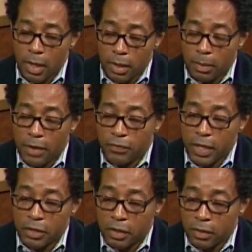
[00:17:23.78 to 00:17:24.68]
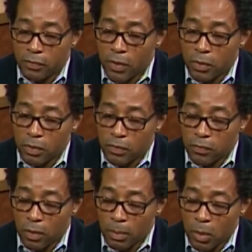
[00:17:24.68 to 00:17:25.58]
My vision, first and
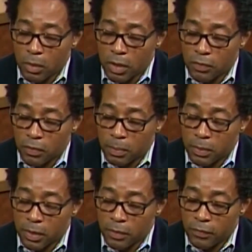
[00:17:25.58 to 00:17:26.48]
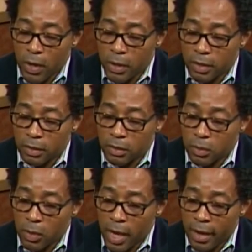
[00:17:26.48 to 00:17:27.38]
foremost, is for Ferguson
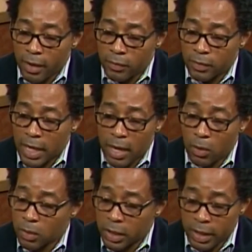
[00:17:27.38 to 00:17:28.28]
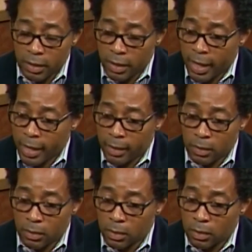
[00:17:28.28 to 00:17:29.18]
to have not only a
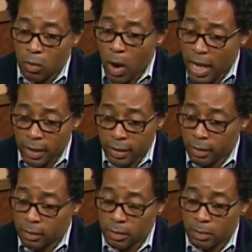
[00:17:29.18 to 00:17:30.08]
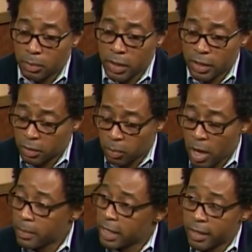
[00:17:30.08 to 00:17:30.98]
quality police
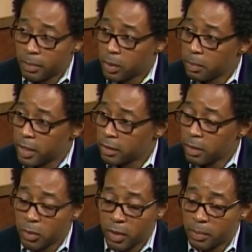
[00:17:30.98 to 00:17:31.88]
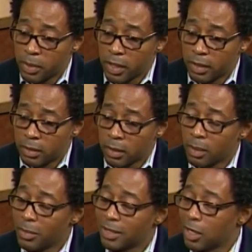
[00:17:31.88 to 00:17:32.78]
department that implements community policing,
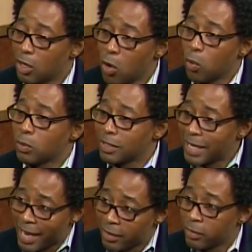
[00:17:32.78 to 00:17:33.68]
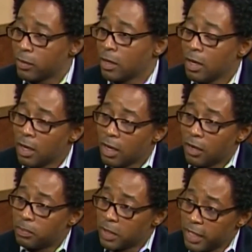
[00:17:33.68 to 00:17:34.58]
but the gold standard
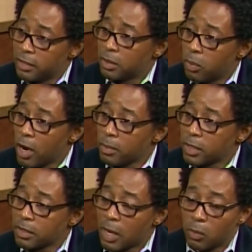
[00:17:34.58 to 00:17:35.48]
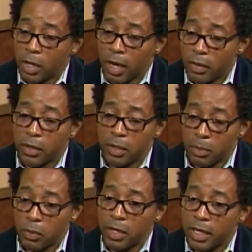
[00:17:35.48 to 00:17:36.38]
of police departments. I want other
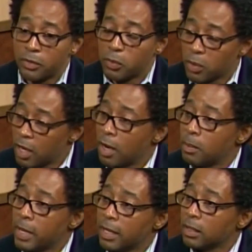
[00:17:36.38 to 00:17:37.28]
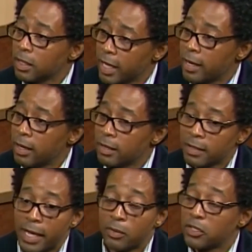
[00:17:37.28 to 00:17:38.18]
communities to come and look at us
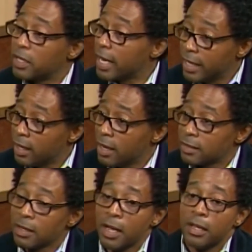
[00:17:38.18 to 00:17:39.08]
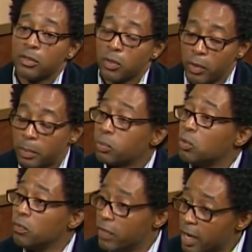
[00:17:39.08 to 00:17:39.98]
and study us to
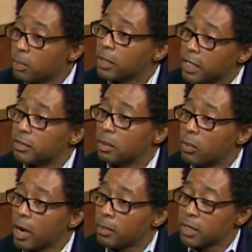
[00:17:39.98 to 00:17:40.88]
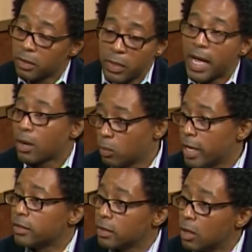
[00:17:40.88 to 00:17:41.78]
improve their police departments. And we got a
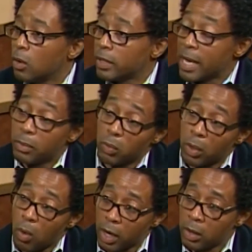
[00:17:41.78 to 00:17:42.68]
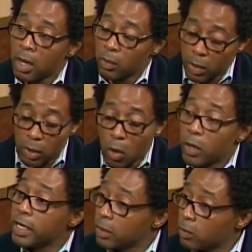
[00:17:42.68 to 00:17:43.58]
ways to go on that, but we're
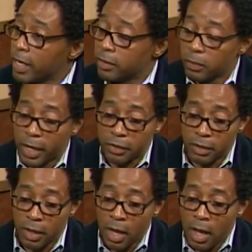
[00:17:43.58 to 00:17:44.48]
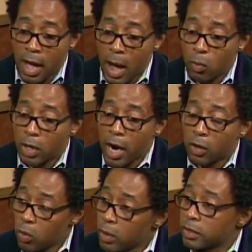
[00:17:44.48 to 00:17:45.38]
going in the right direction. I want our
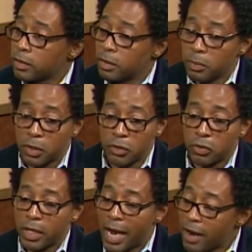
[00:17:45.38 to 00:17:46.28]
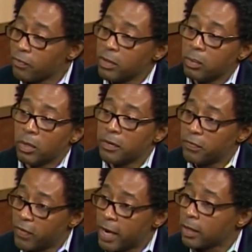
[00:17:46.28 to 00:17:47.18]
courts to treat everyone
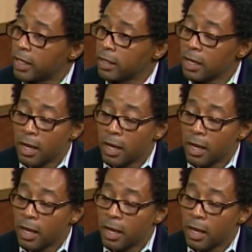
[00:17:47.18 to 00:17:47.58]
fairly.